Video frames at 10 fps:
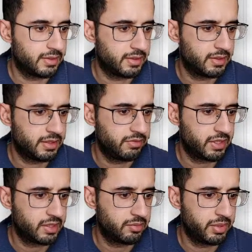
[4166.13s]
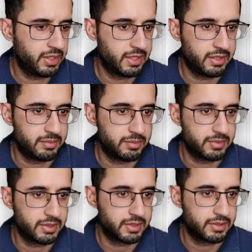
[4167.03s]
If I can bring that up,
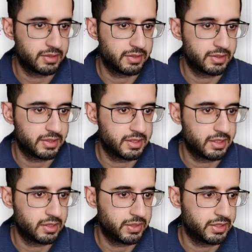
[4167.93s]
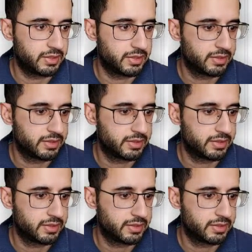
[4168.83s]
is it going to work?